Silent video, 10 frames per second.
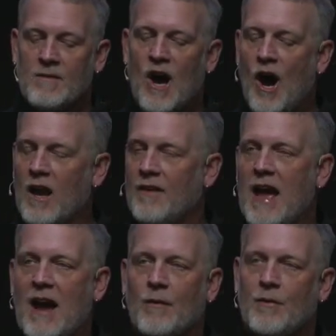All of
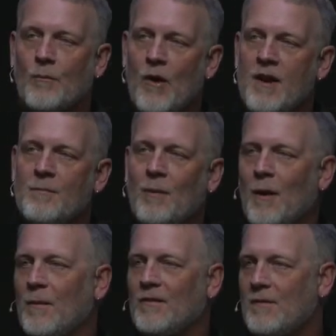that with one
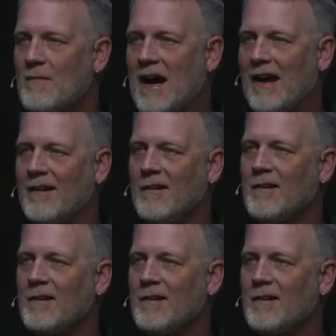purpose in mind